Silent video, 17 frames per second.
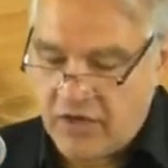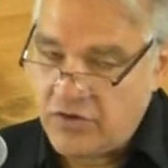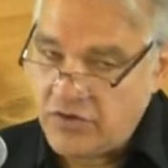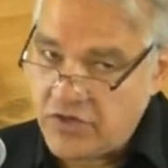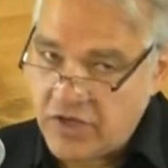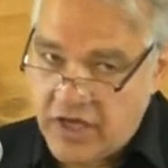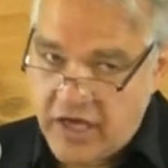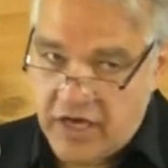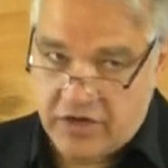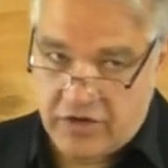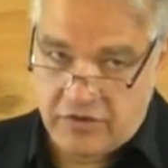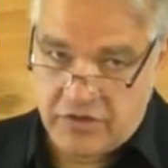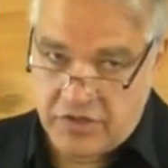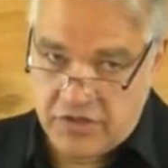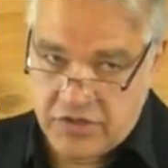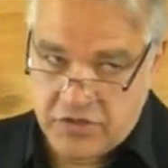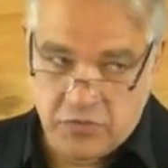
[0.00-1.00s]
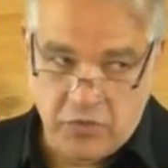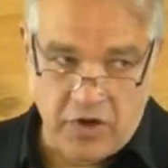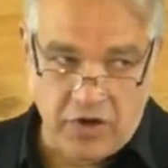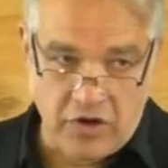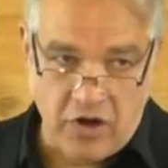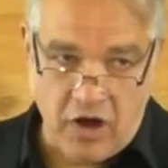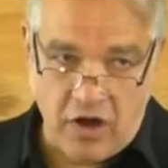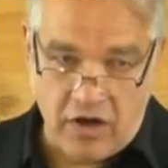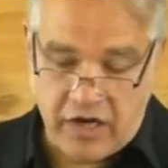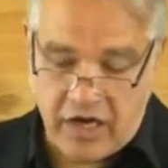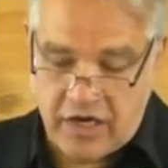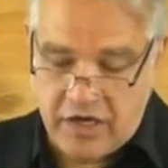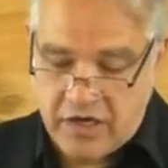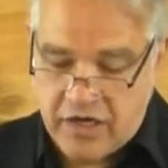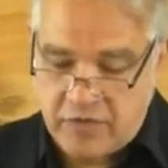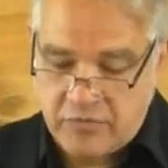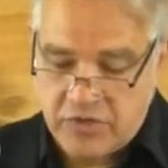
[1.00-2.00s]
And here's the kicker this is where it all
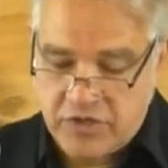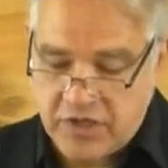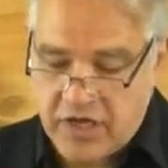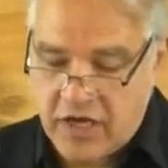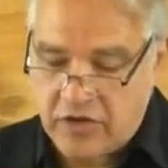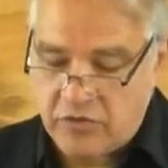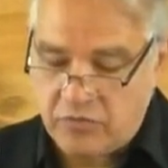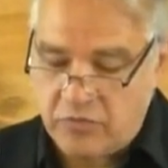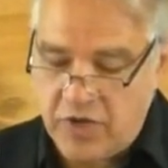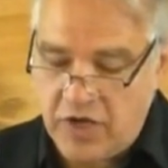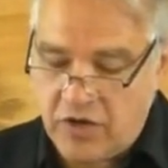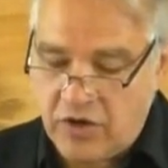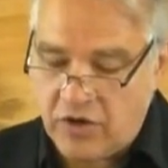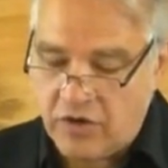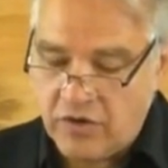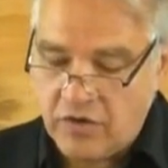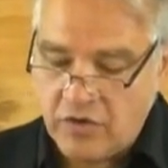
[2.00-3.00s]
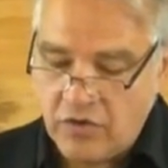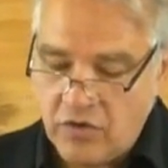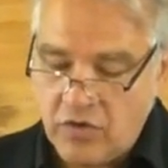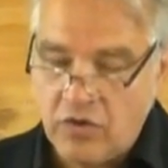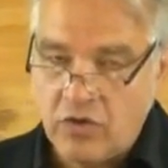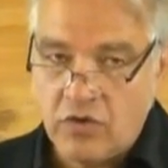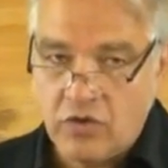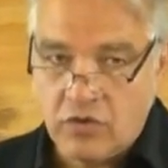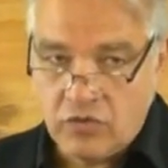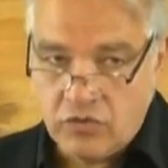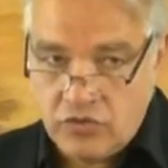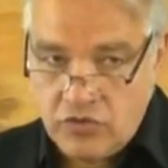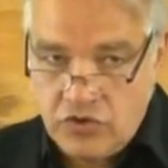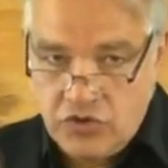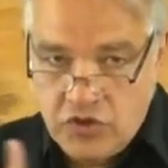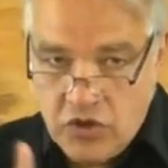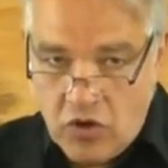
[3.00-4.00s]
kind of comes together. Peter,
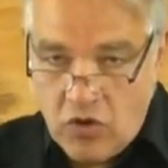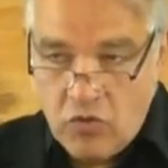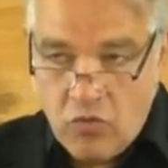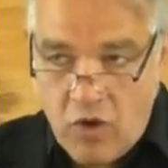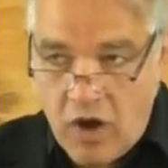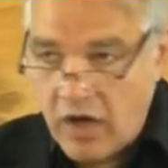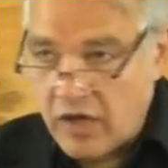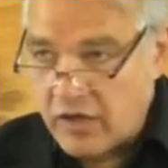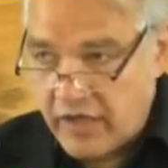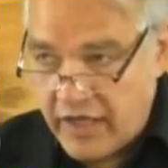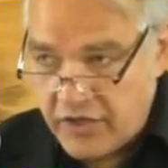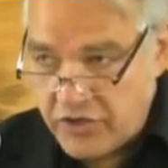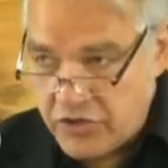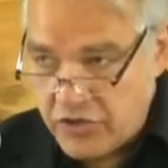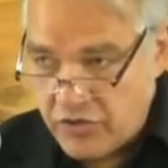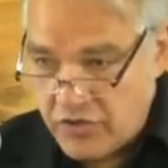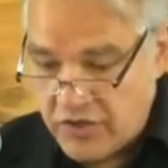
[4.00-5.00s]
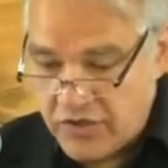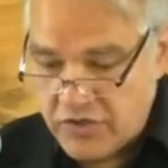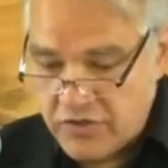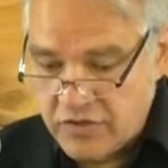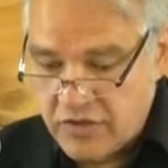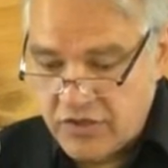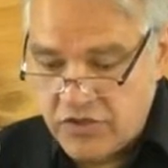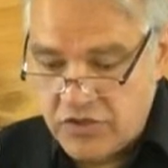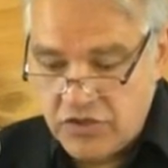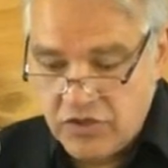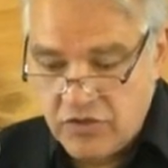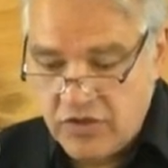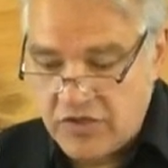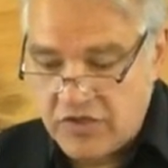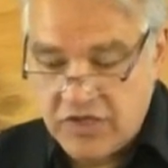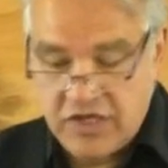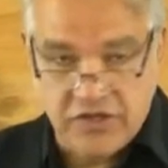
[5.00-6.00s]
don't walk like Judas because
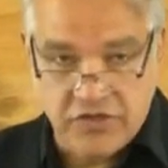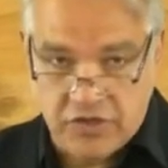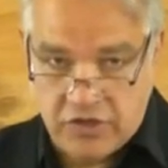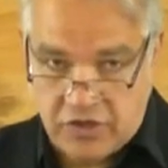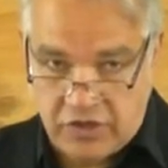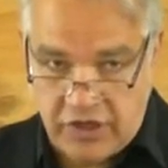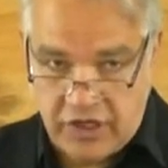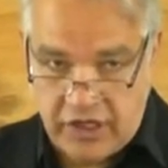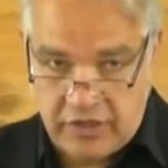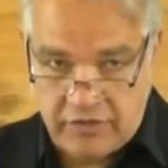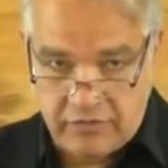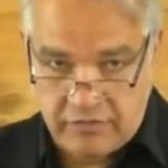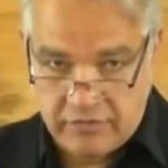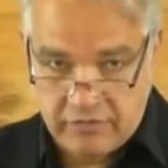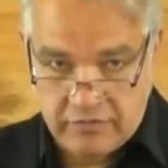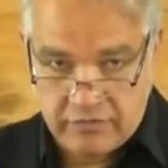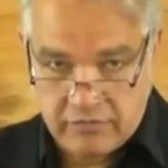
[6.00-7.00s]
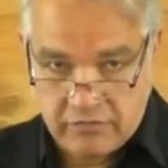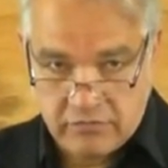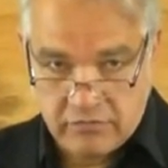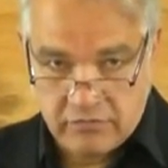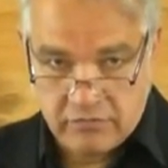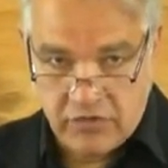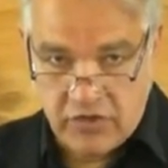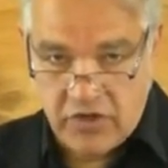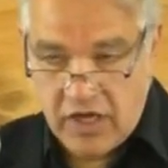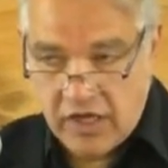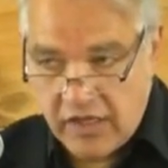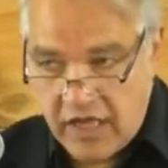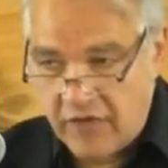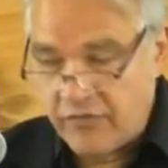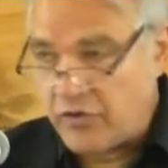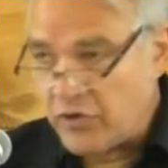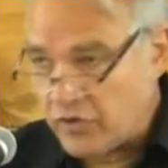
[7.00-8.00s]
Judas isn't clean. The
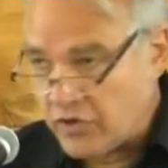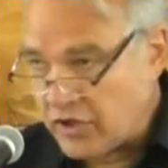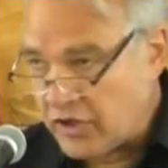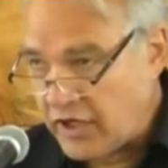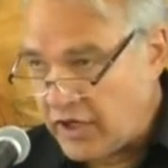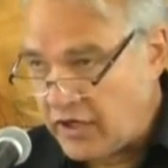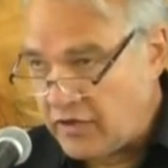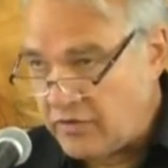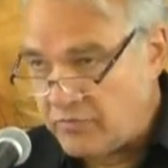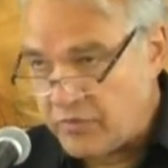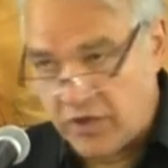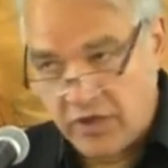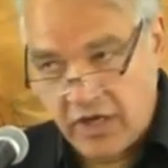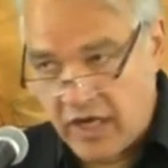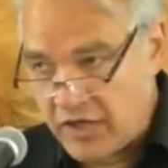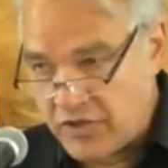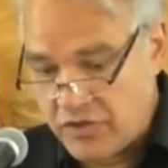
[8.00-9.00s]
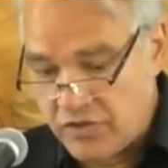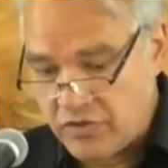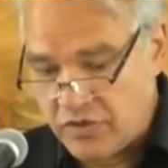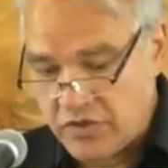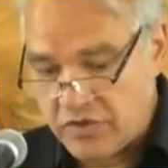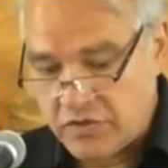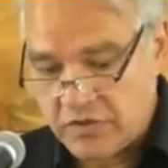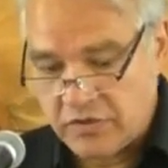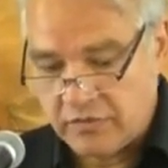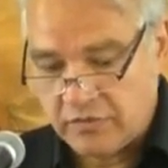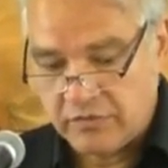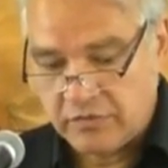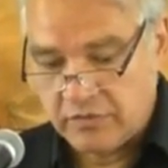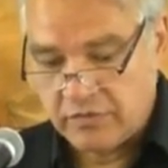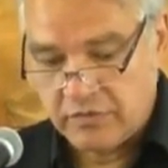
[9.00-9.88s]
11 are clean, but not Judas.